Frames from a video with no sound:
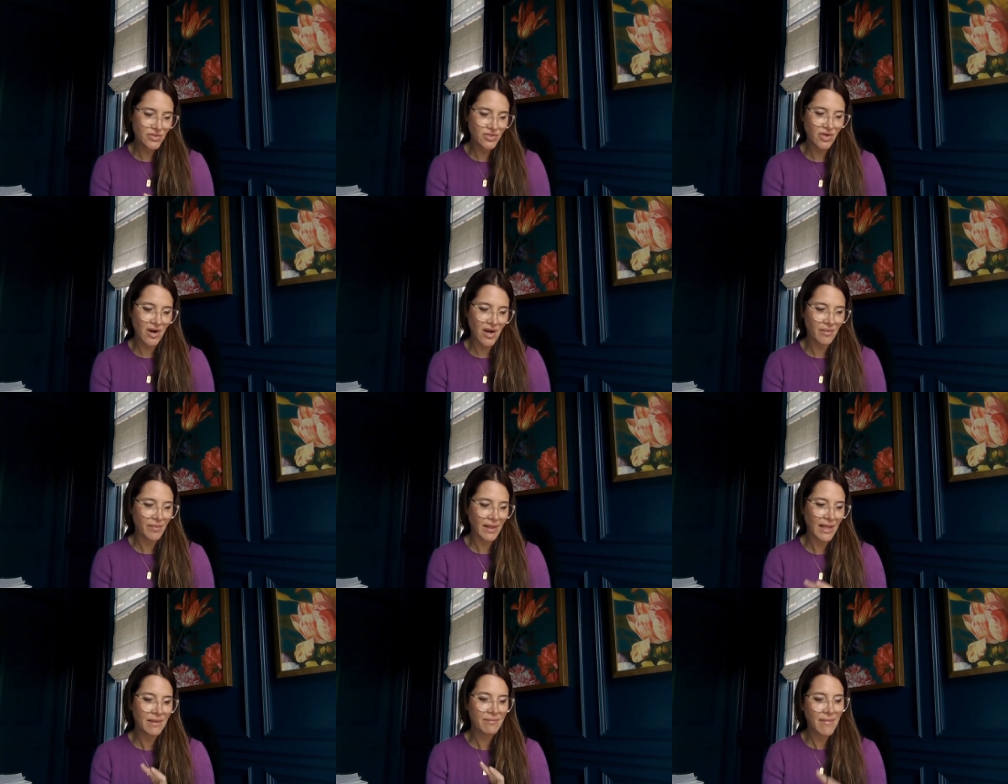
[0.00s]
strong.
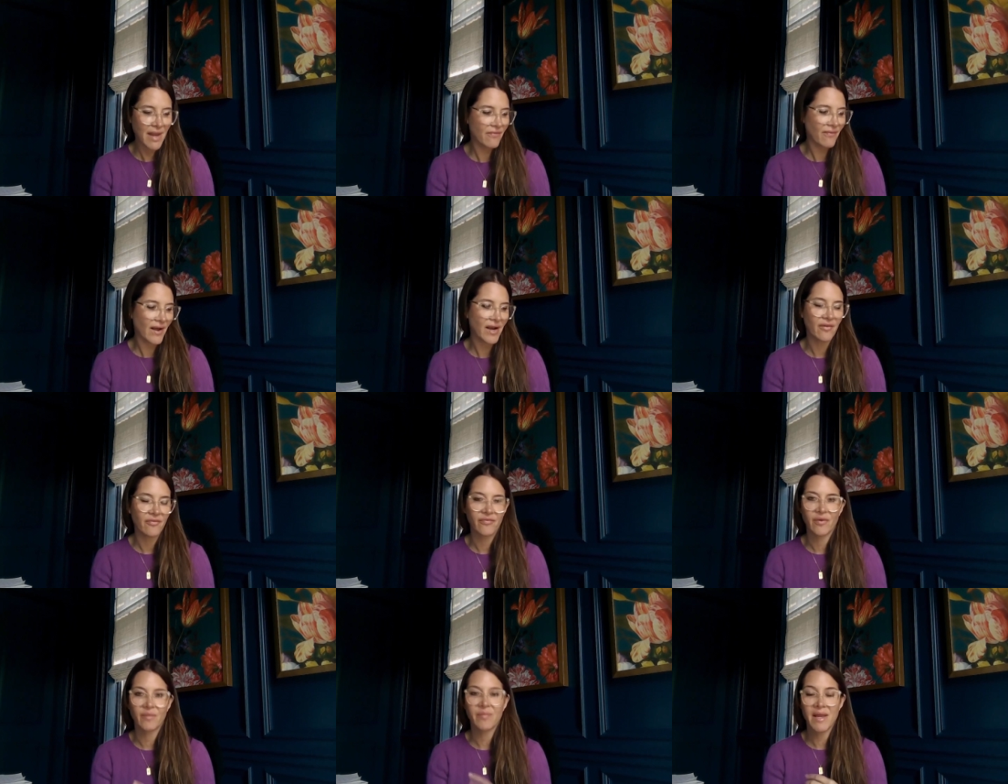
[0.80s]
made fun of
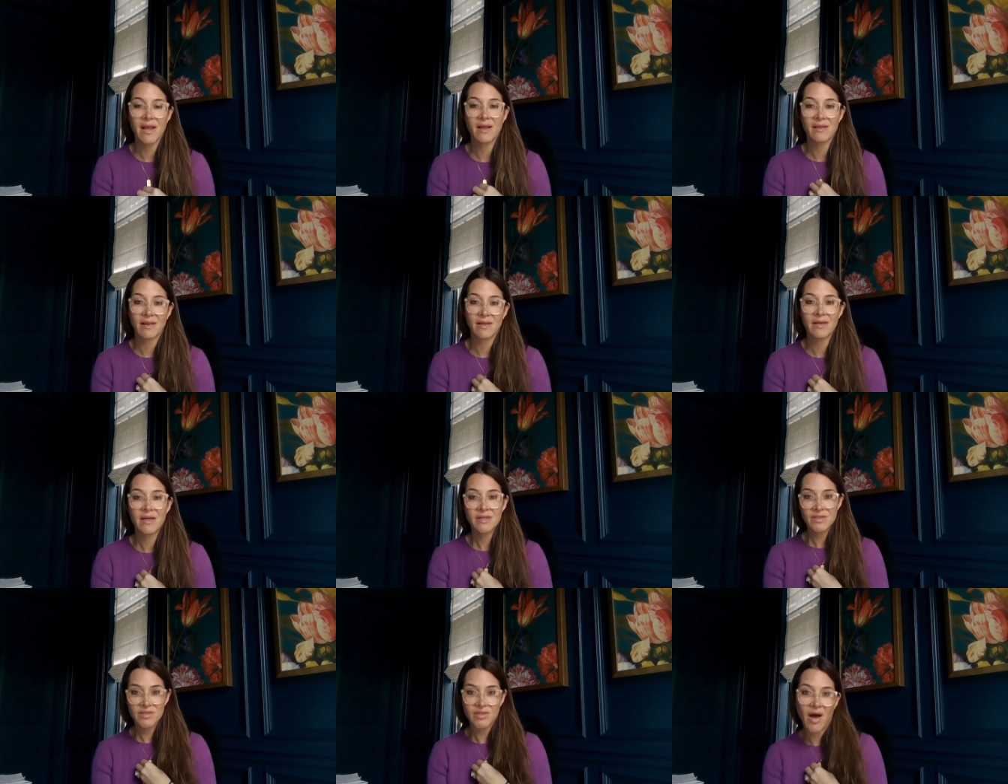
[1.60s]
for being the
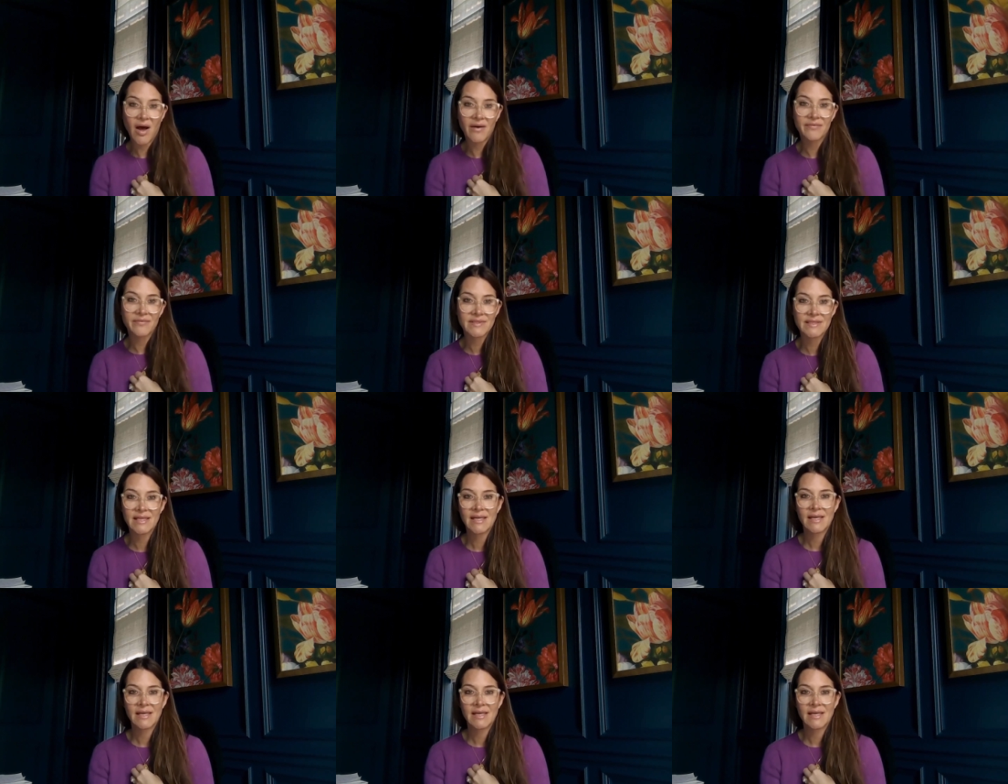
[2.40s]
soft,